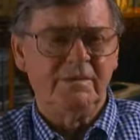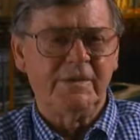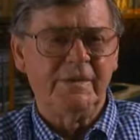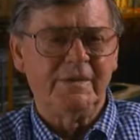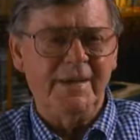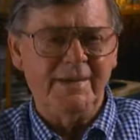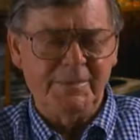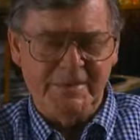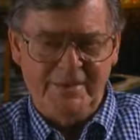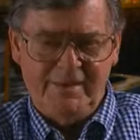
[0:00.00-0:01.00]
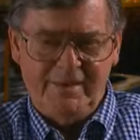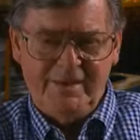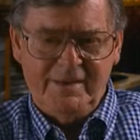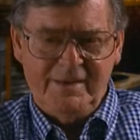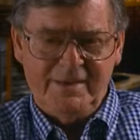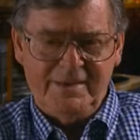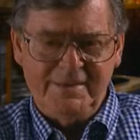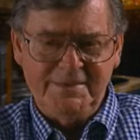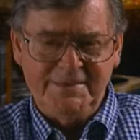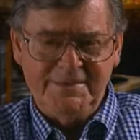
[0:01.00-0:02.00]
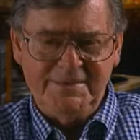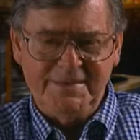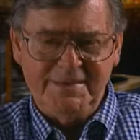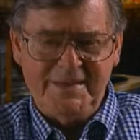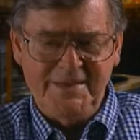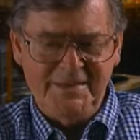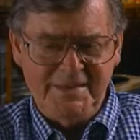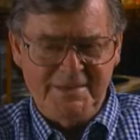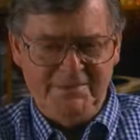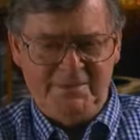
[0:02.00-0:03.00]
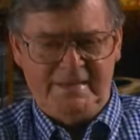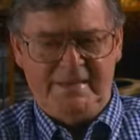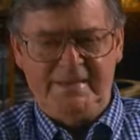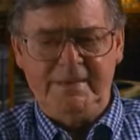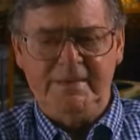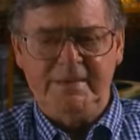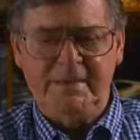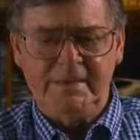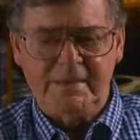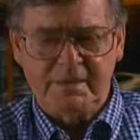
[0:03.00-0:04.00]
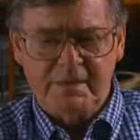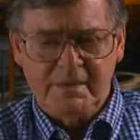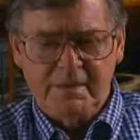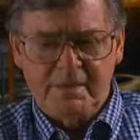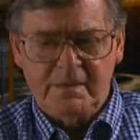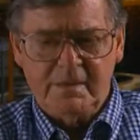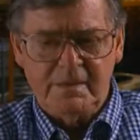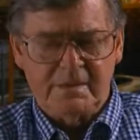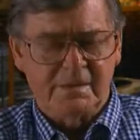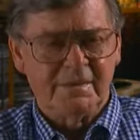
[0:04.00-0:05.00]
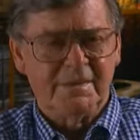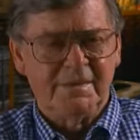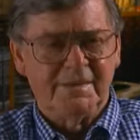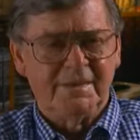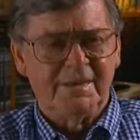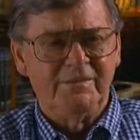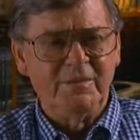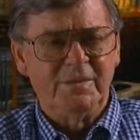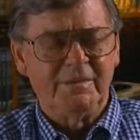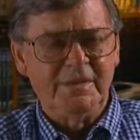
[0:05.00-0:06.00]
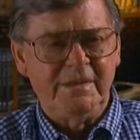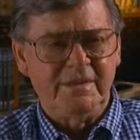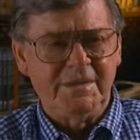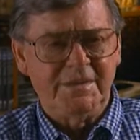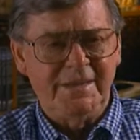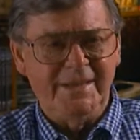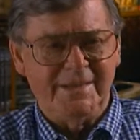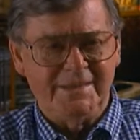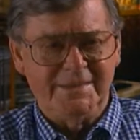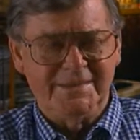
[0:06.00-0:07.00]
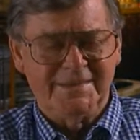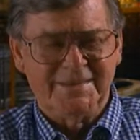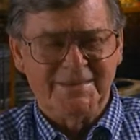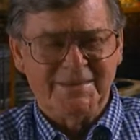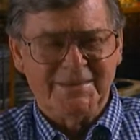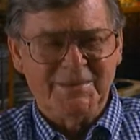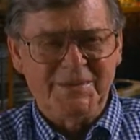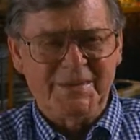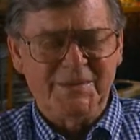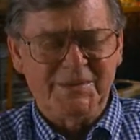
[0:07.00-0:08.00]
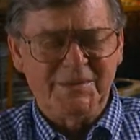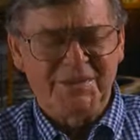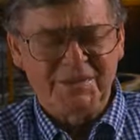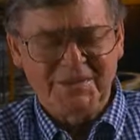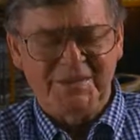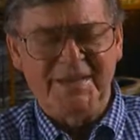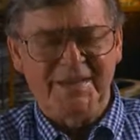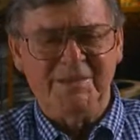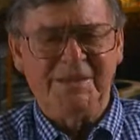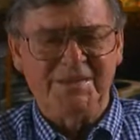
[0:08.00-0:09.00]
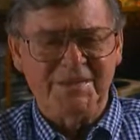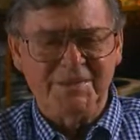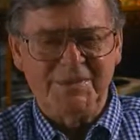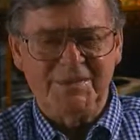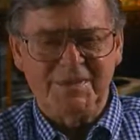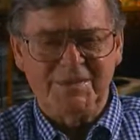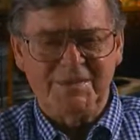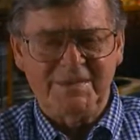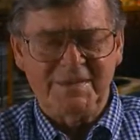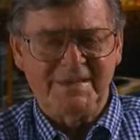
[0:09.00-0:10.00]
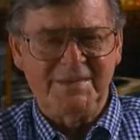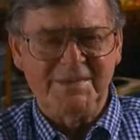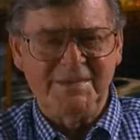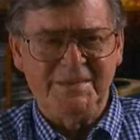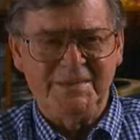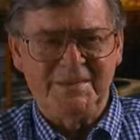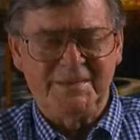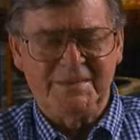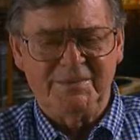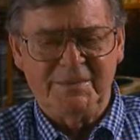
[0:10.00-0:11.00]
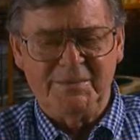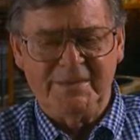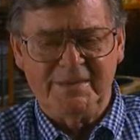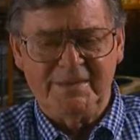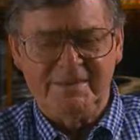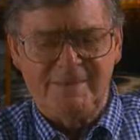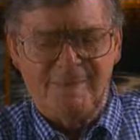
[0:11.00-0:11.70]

and very unhappy, and I said, "Hi, Dave," and he said, "Earl, everyone we know is dead," which I thought was so sad because he was such a talented and lovely man.